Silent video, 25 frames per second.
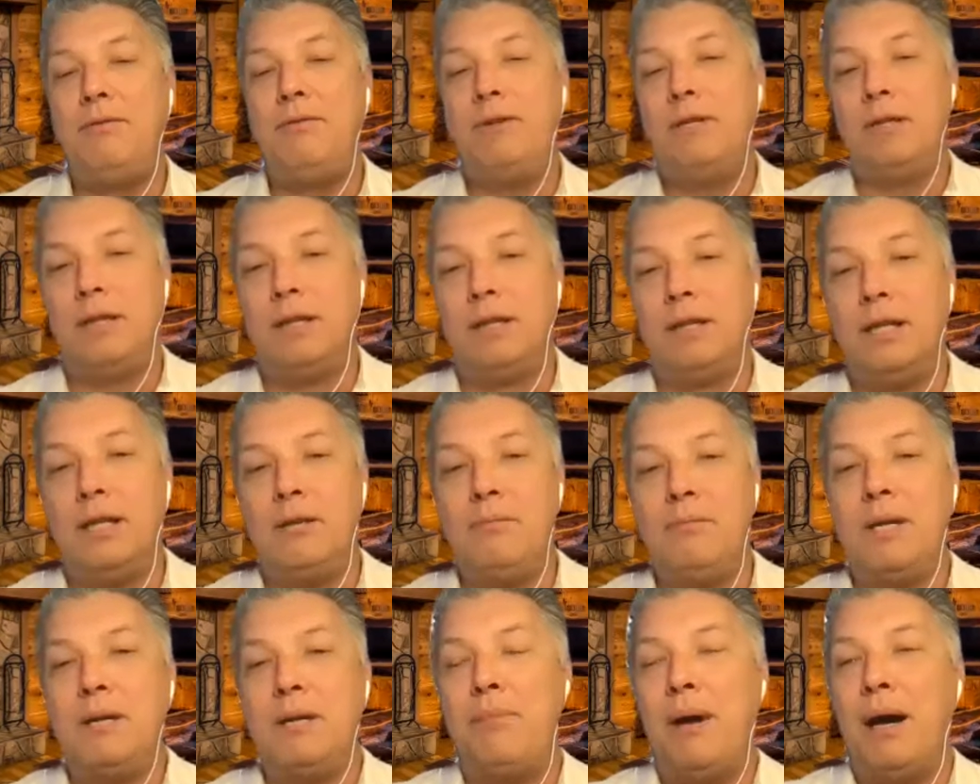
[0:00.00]
in a little
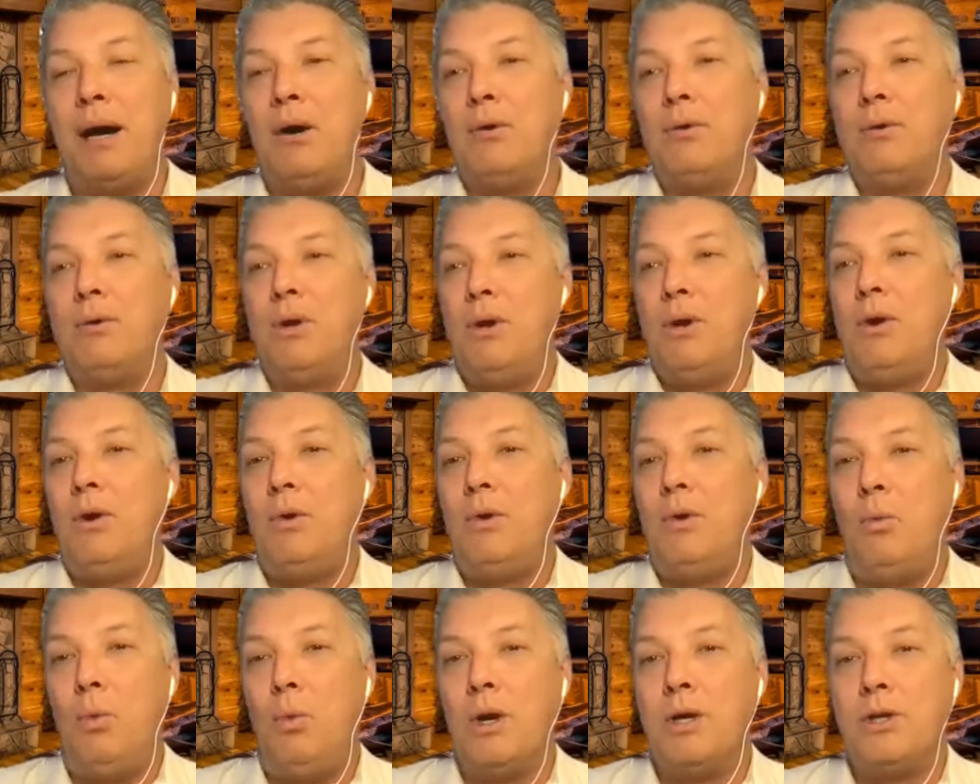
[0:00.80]
bit about
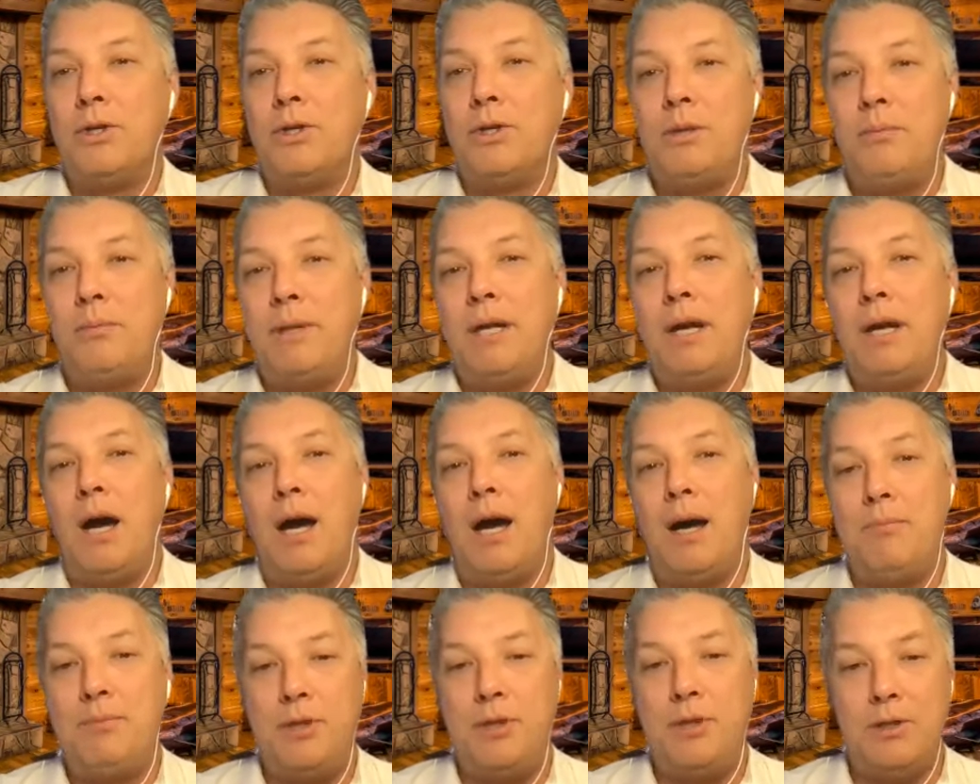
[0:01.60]
where some of the
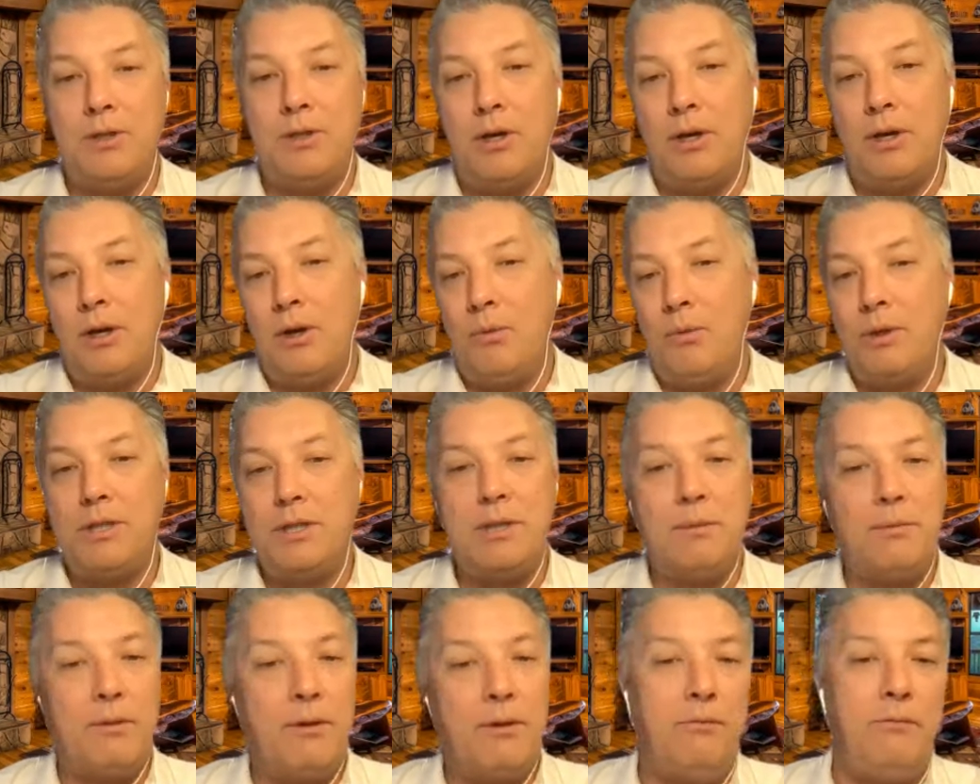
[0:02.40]
options are, what
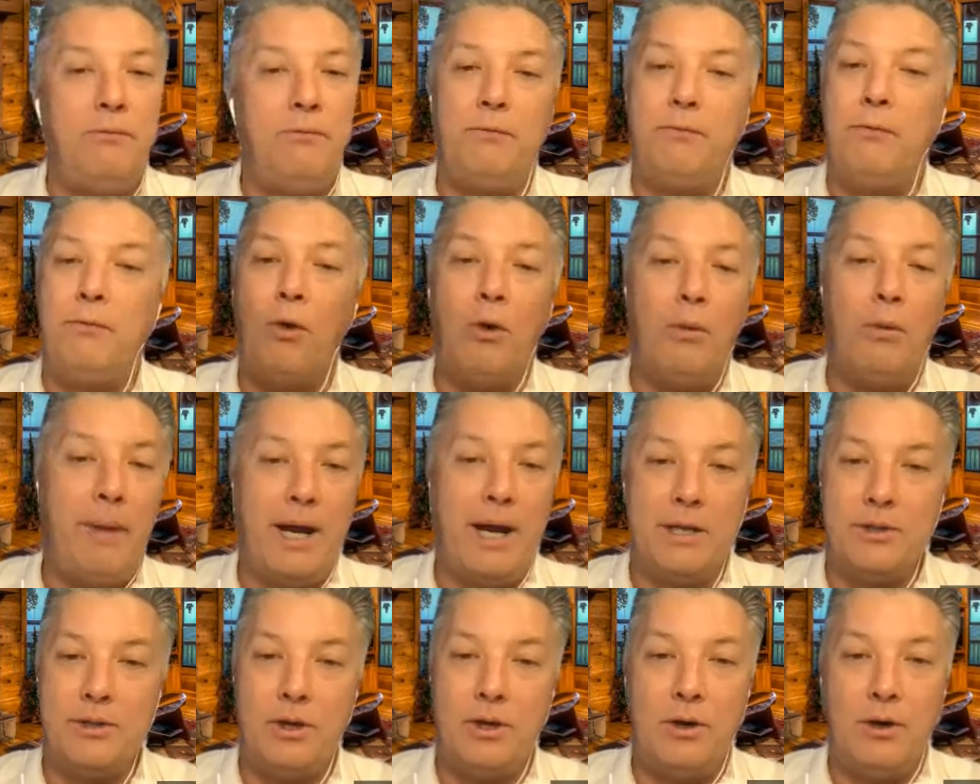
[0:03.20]
some of the
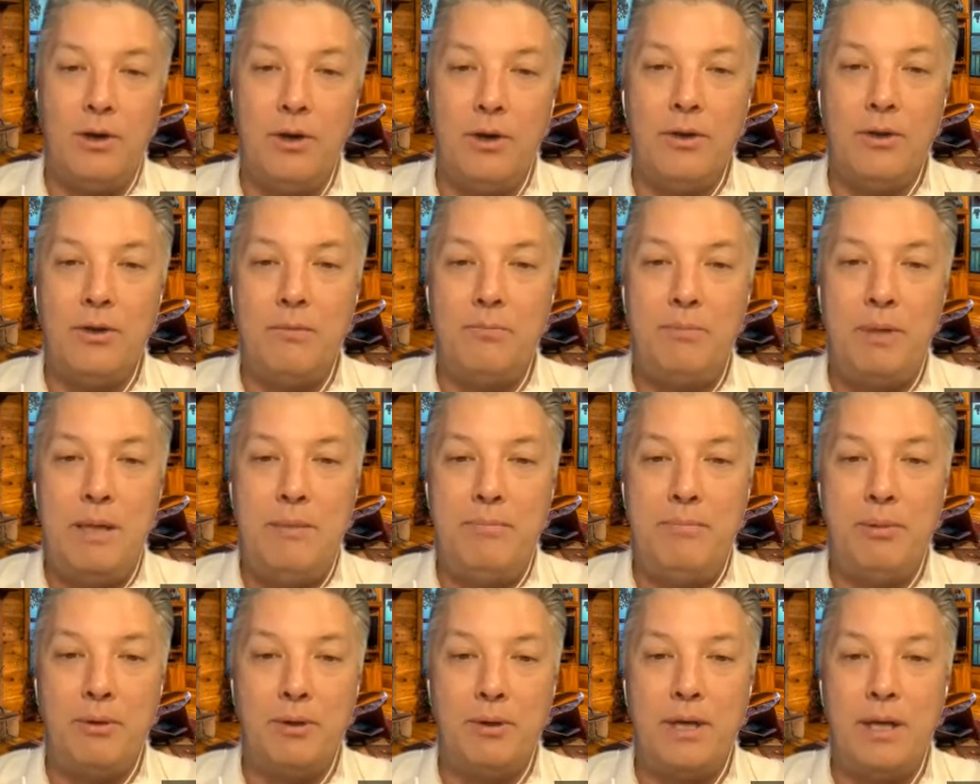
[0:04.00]
formats are that
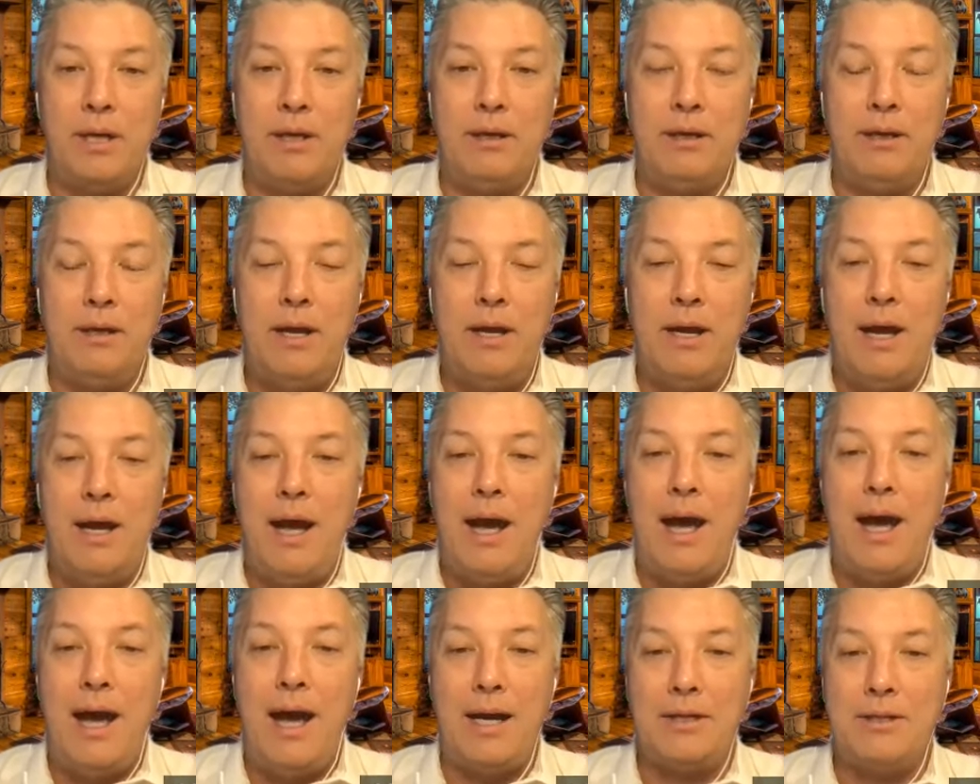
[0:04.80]
people can
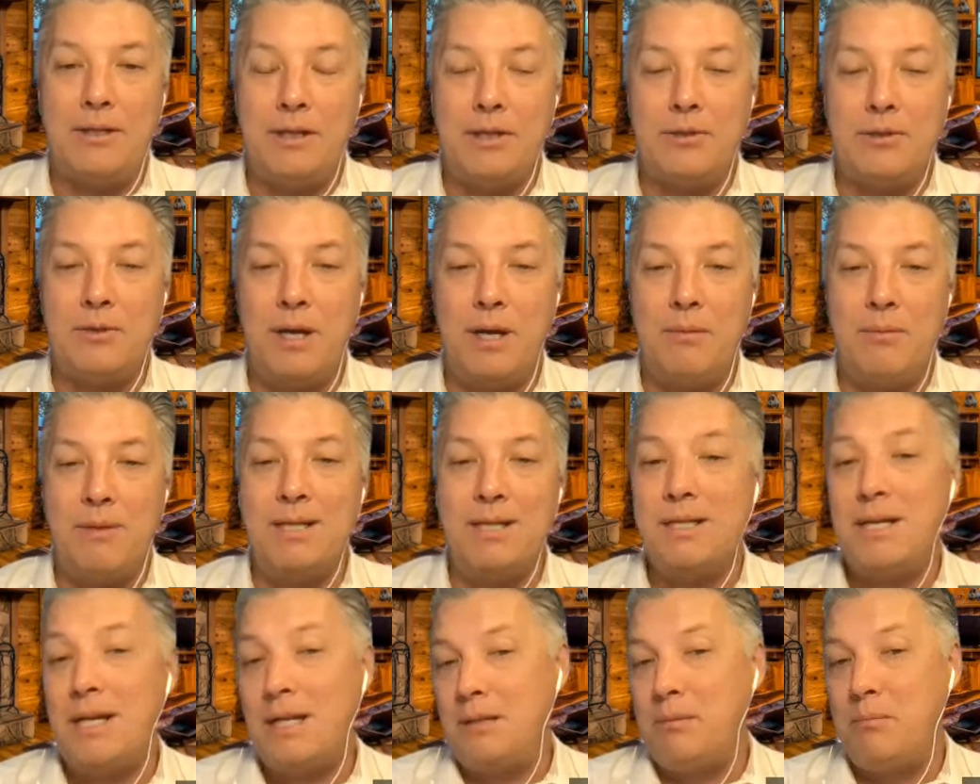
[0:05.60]
access, right?
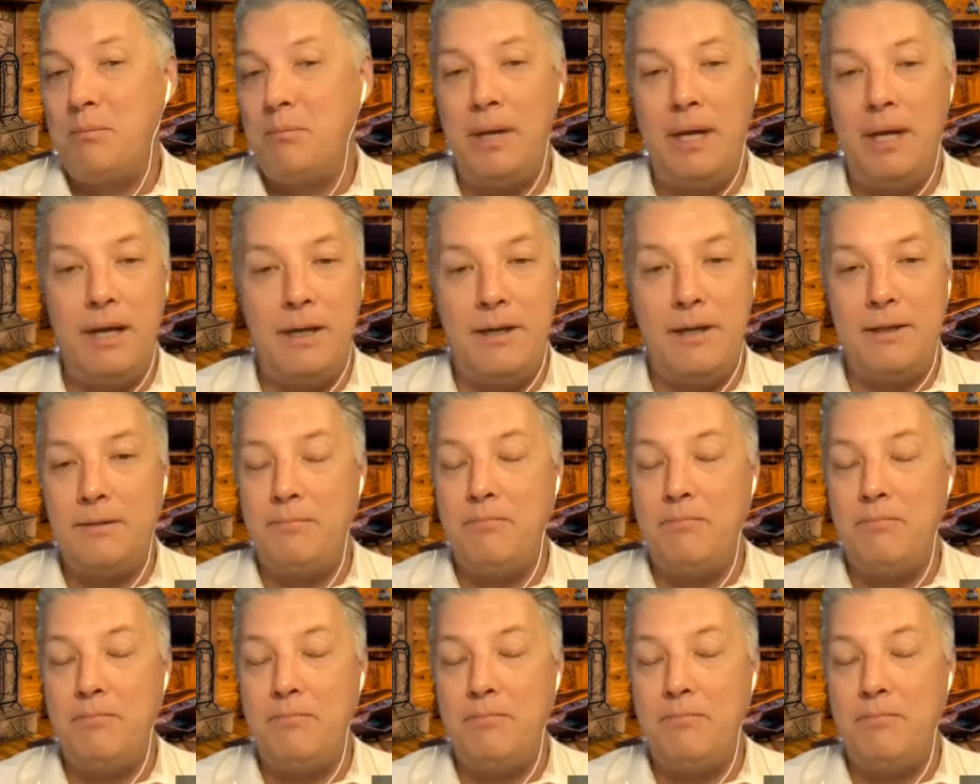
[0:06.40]
Because that's a big